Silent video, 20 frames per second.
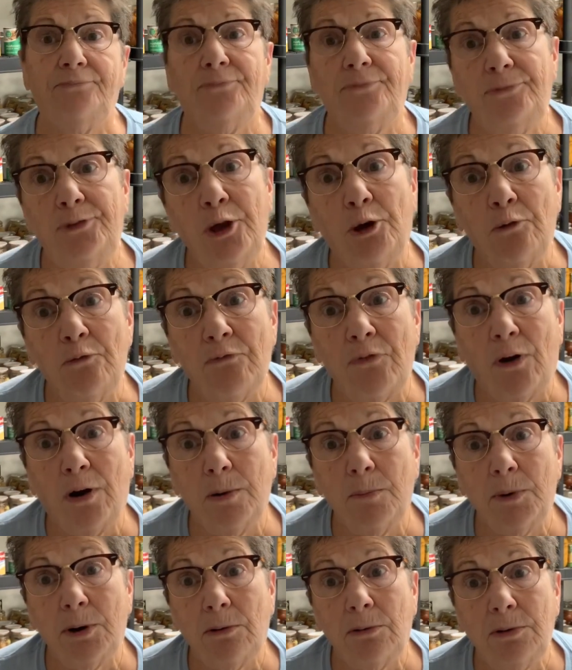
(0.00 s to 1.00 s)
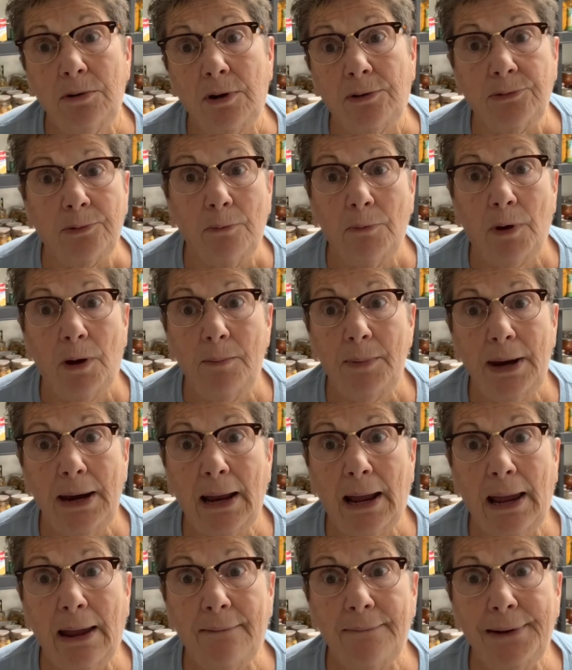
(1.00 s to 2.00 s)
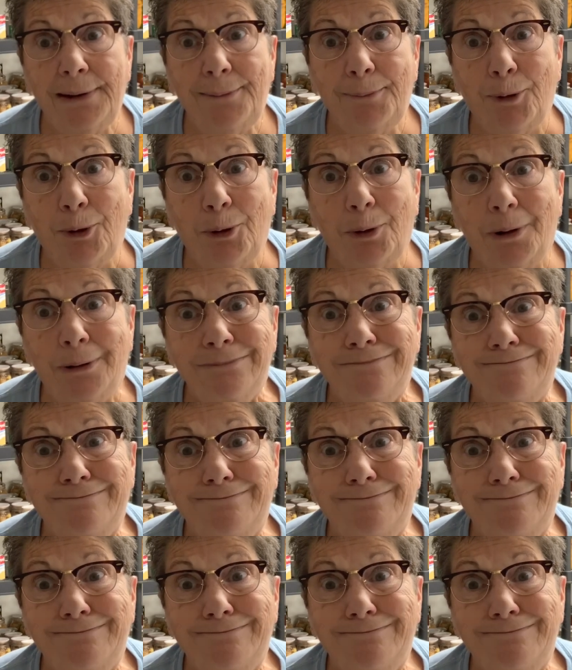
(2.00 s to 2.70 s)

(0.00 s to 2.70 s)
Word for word: The old farmer doesn't want me to have anymore.